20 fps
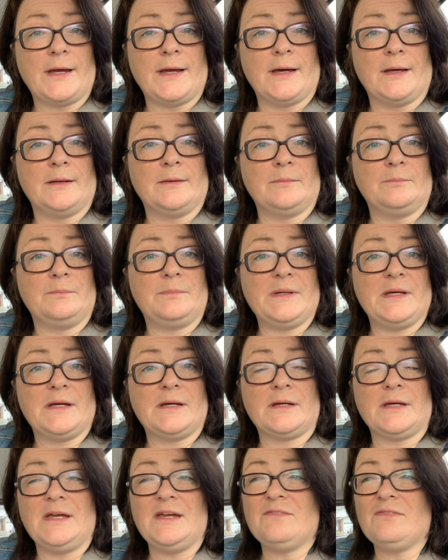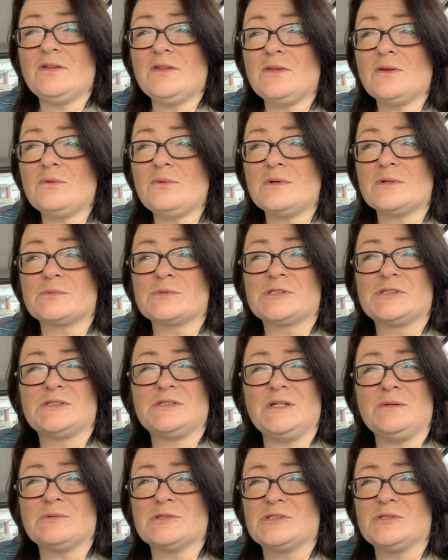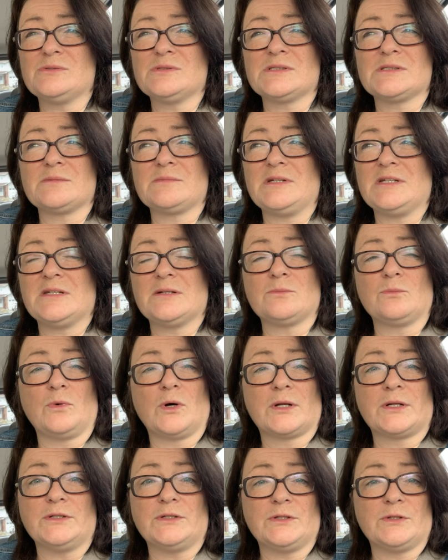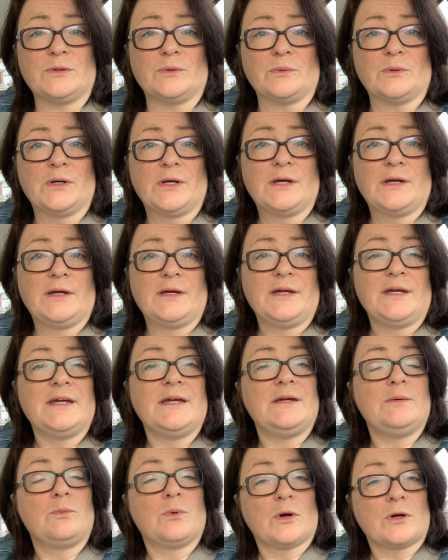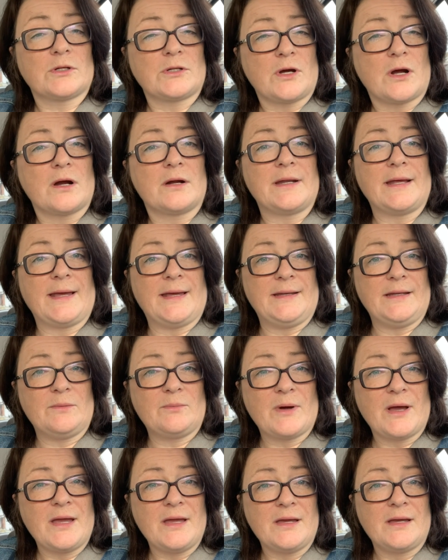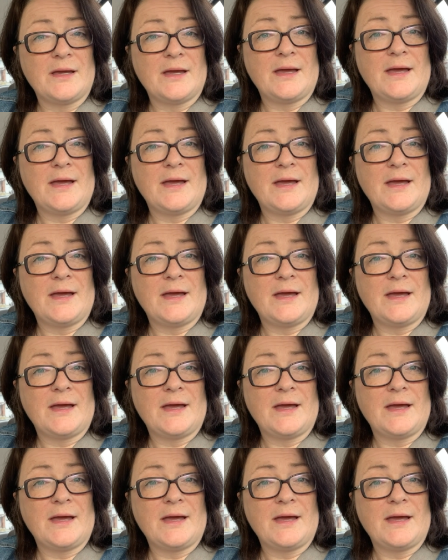and even though he was doing something he didn't want to do, he worked hard anyway,